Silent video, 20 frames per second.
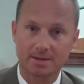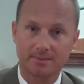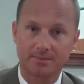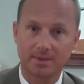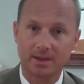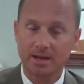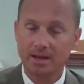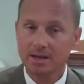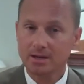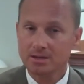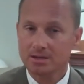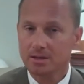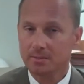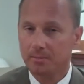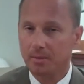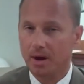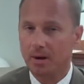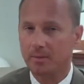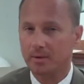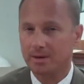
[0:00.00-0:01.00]
And here's the
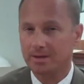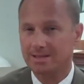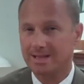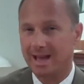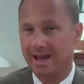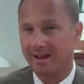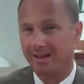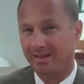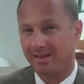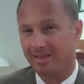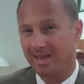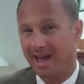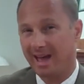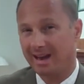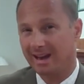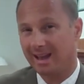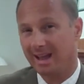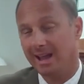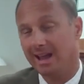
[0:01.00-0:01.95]
bummer is that